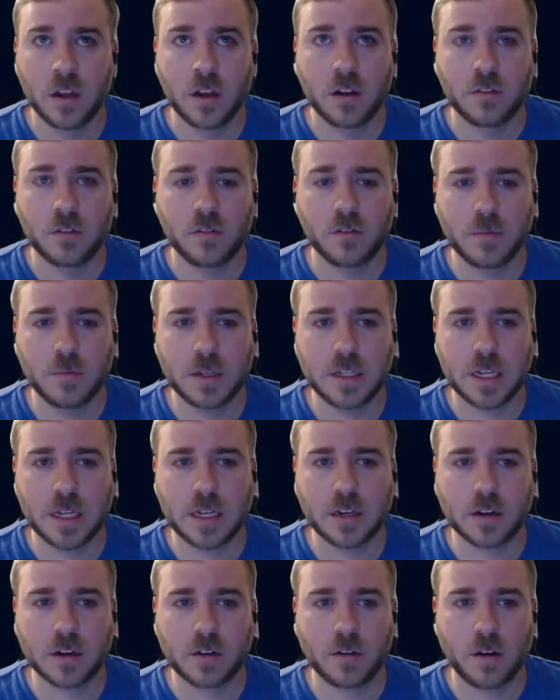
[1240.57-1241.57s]
from the
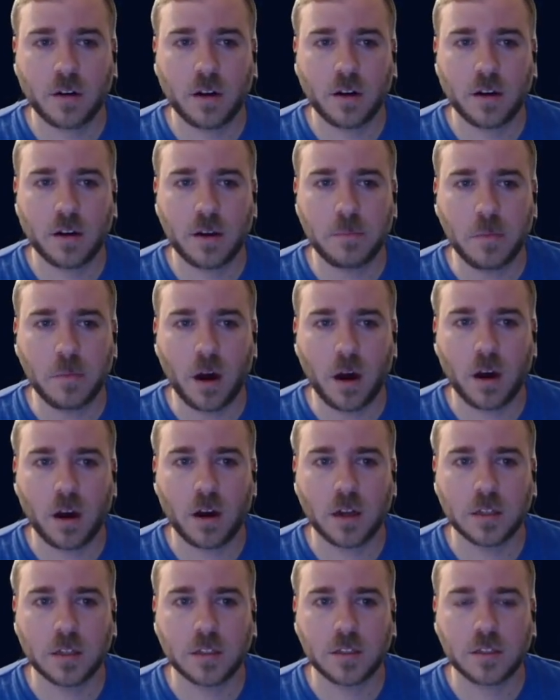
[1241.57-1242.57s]
Datacron and
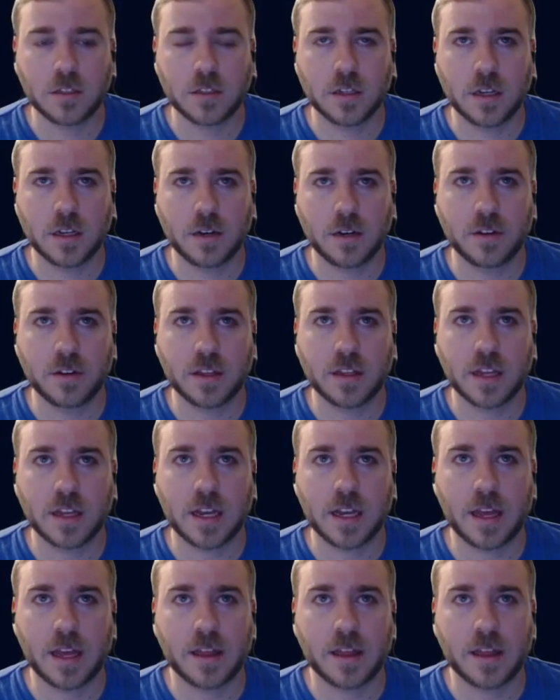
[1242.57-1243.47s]
mods and everything.